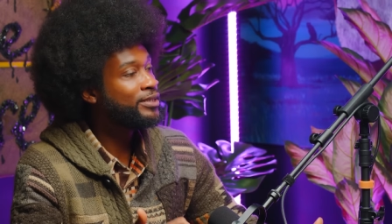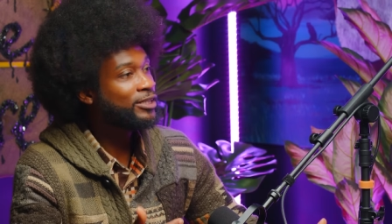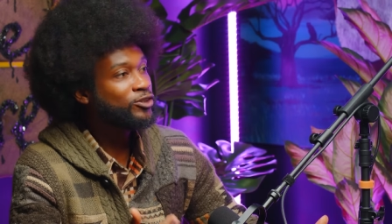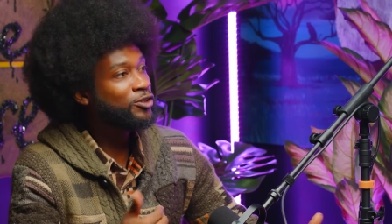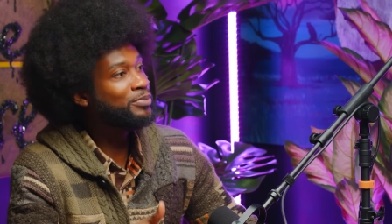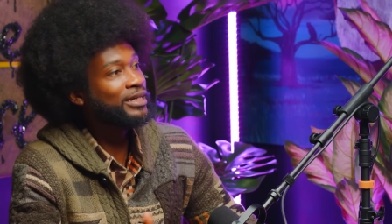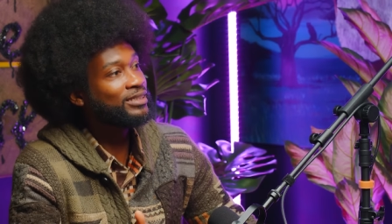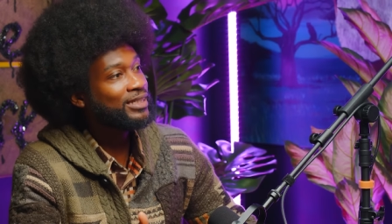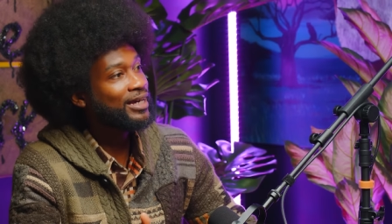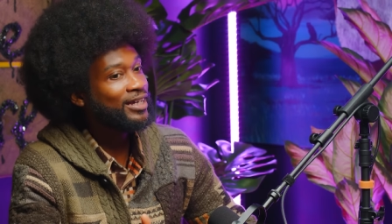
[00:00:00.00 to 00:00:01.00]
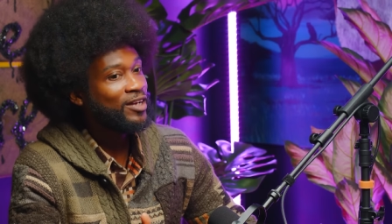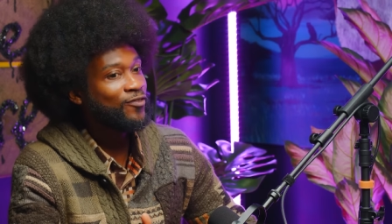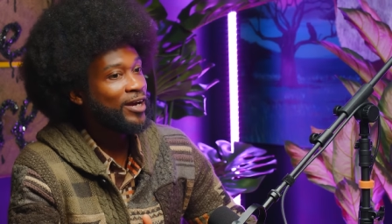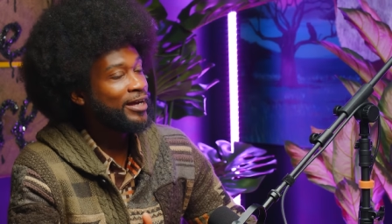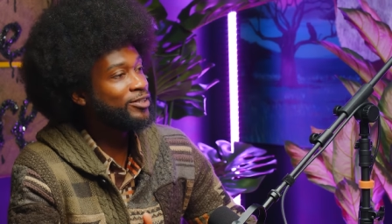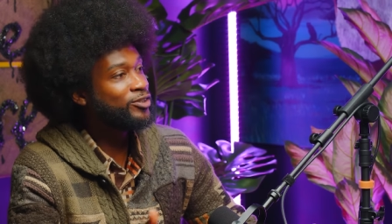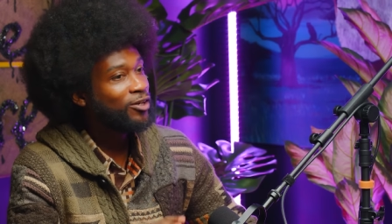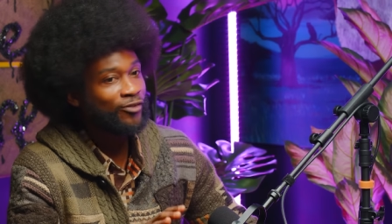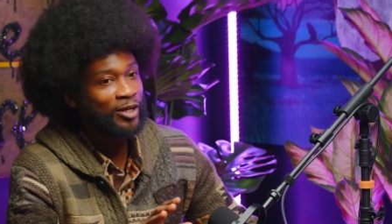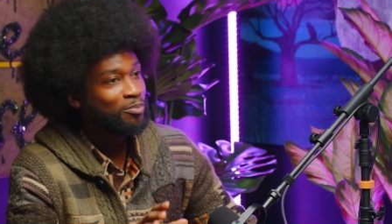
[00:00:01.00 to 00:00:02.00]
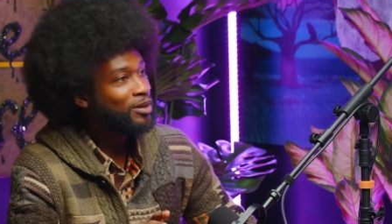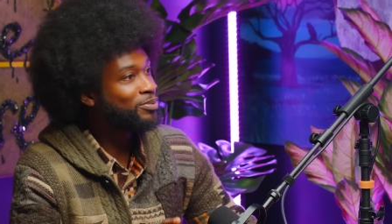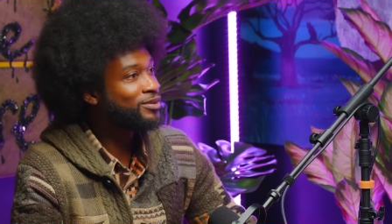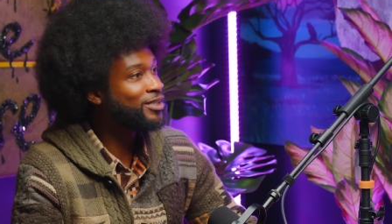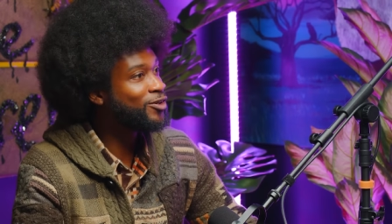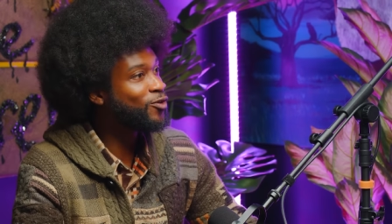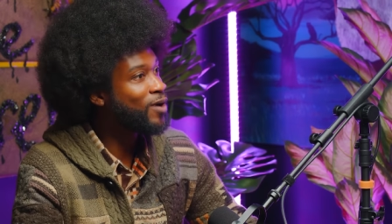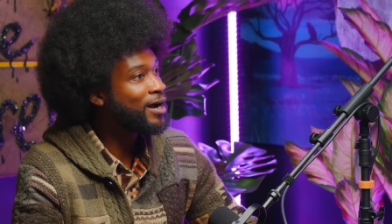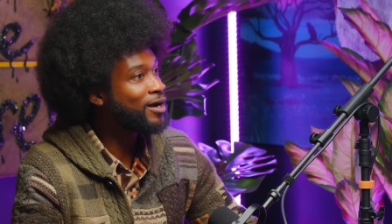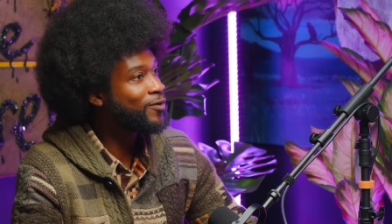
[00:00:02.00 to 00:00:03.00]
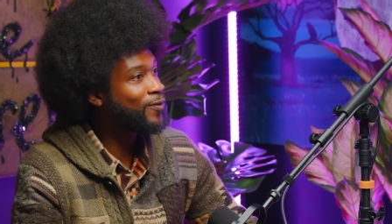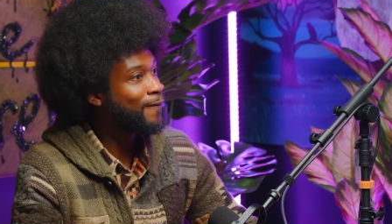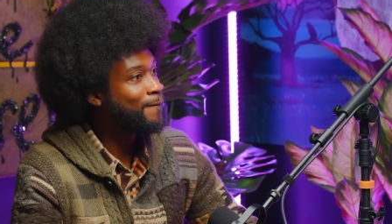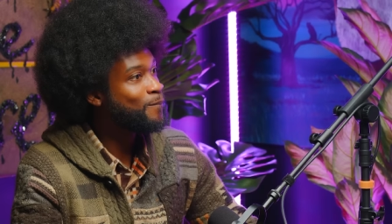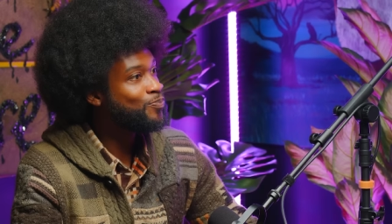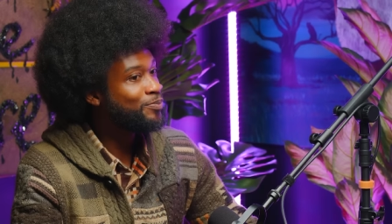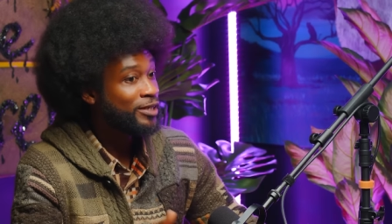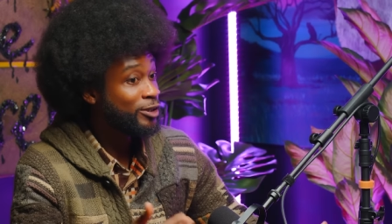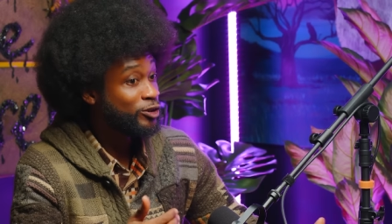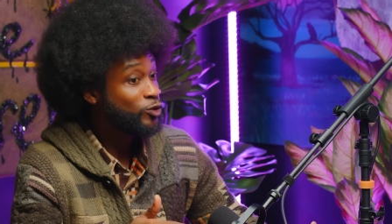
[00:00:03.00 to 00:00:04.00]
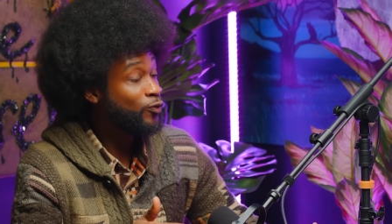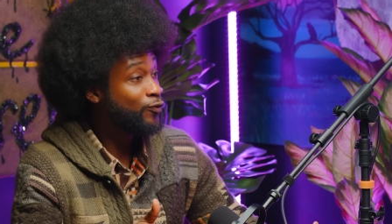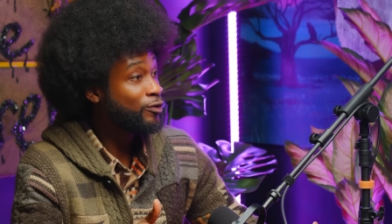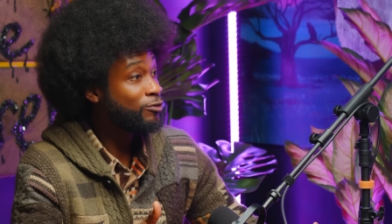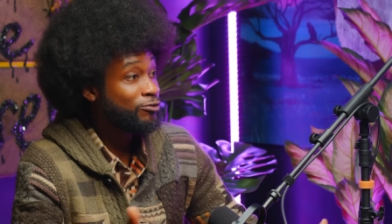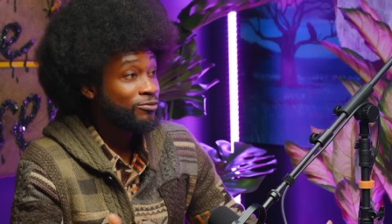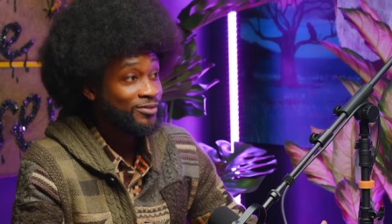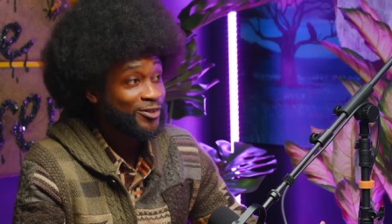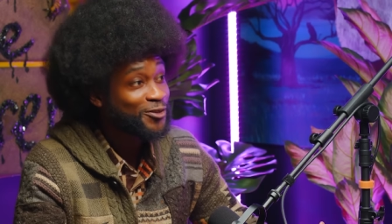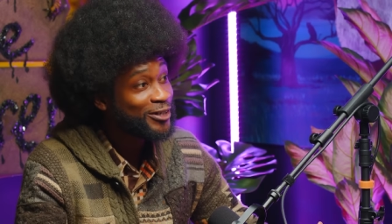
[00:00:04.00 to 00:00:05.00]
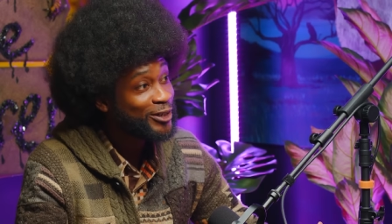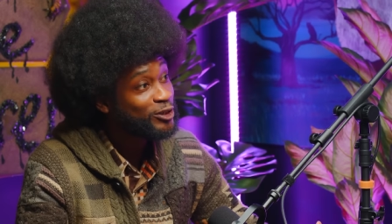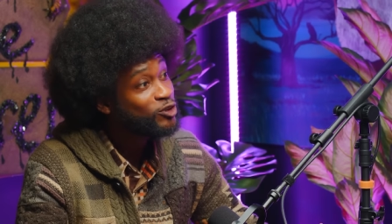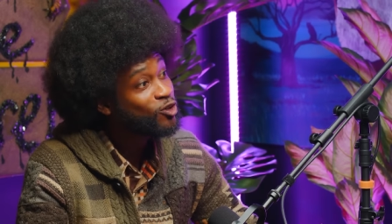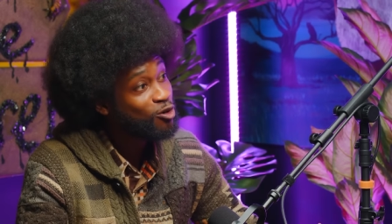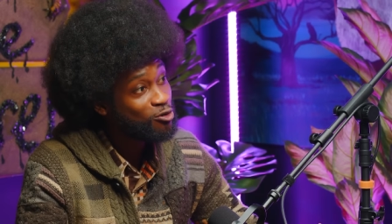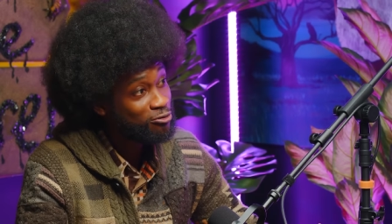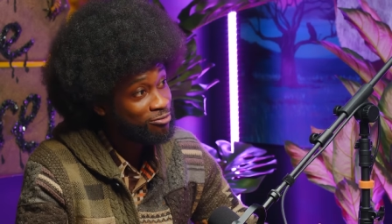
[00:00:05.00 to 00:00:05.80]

that you're being taken advantage of and puppeteered around because you feel you're in control?